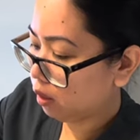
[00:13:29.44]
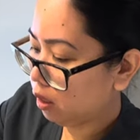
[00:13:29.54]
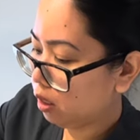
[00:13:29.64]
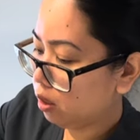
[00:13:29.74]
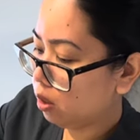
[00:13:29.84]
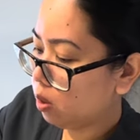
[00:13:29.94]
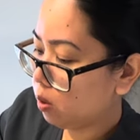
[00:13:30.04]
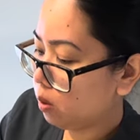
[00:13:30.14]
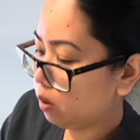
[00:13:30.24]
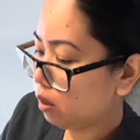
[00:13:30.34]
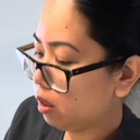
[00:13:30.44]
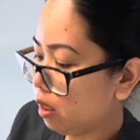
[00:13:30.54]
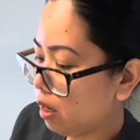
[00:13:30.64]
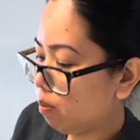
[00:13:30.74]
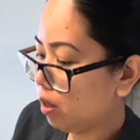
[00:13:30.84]
And don't
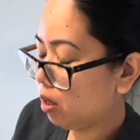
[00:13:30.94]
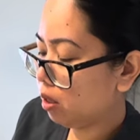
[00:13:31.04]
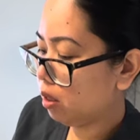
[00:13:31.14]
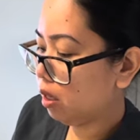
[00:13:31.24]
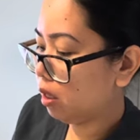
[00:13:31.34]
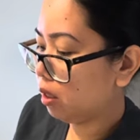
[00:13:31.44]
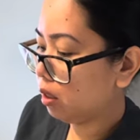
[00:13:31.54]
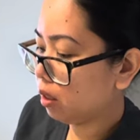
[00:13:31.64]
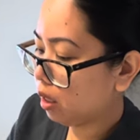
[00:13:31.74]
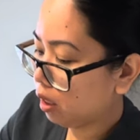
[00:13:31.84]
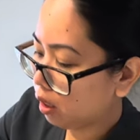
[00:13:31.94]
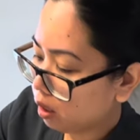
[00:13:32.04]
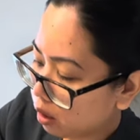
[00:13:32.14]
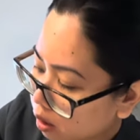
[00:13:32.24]
tape it on their skin,